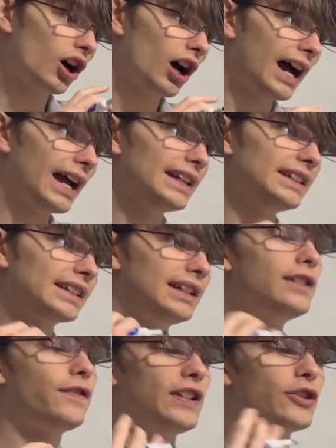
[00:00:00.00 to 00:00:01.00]
A key
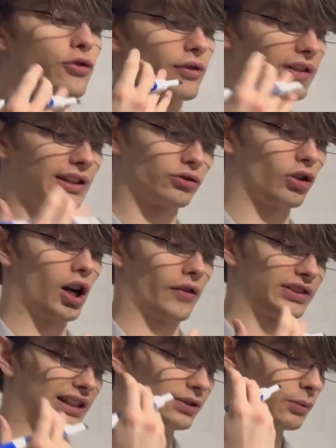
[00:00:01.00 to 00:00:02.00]
feature of these
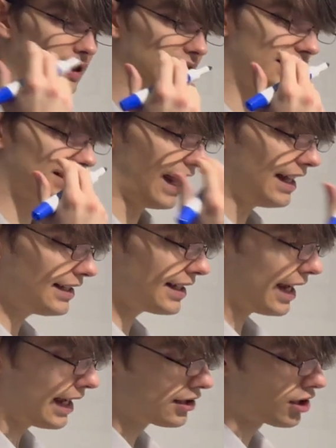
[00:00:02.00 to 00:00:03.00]
graphs is we tend
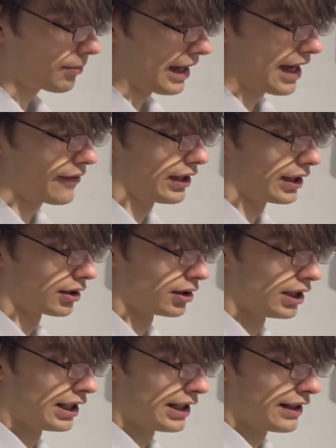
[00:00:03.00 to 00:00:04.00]
to end up having
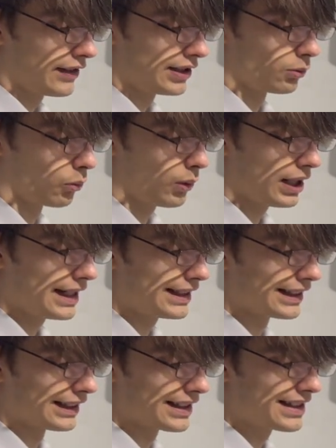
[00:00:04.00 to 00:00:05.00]
this weird
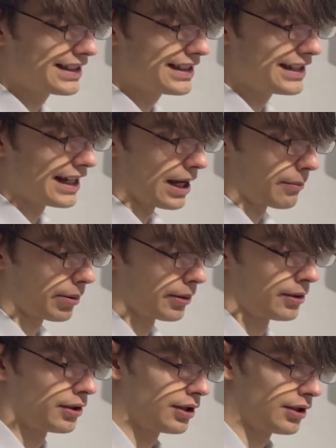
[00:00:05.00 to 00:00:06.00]
little dip,
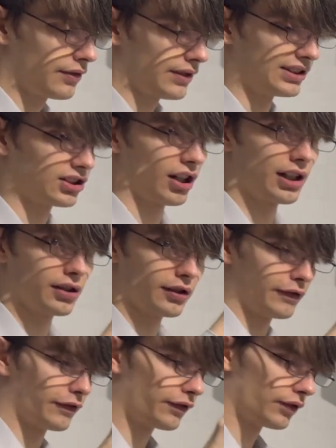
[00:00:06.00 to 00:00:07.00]
this kind
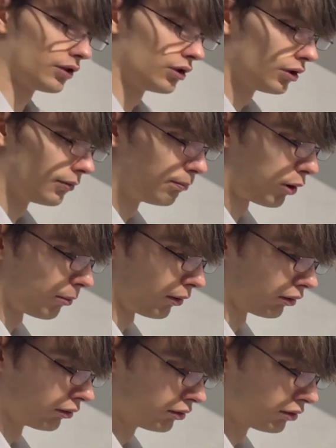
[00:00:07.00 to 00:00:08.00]
of
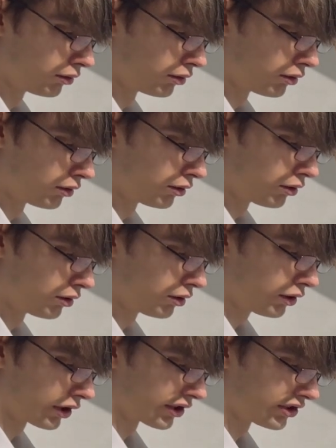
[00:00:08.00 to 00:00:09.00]
bobble
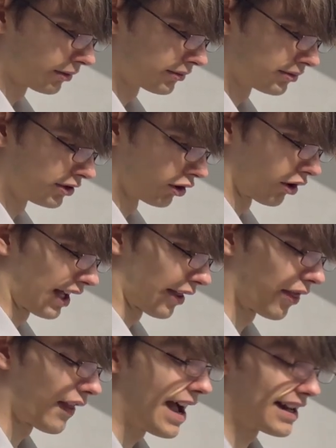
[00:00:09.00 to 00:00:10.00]
that can sometimes look like
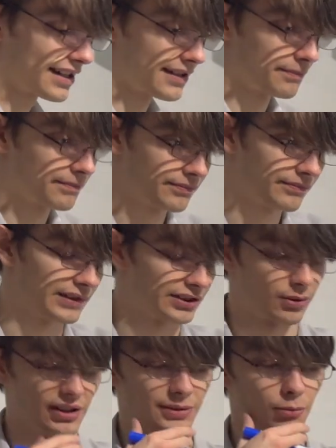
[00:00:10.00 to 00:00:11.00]
that. It's
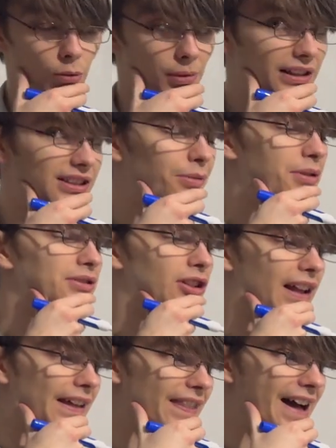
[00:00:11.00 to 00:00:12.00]
quite small, but it can sometimes look
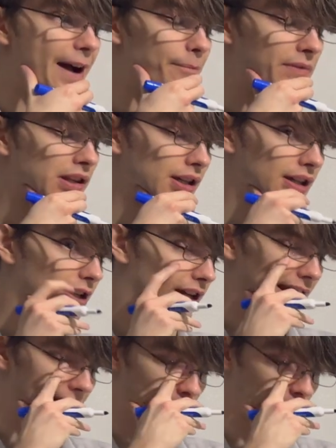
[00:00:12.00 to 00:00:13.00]
like that
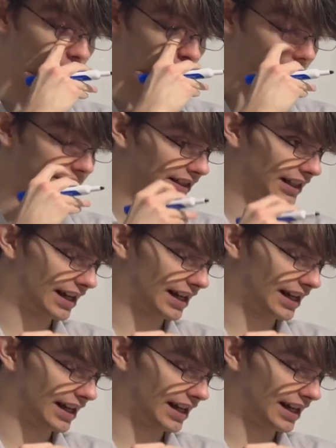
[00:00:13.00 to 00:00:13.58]
in our graphs.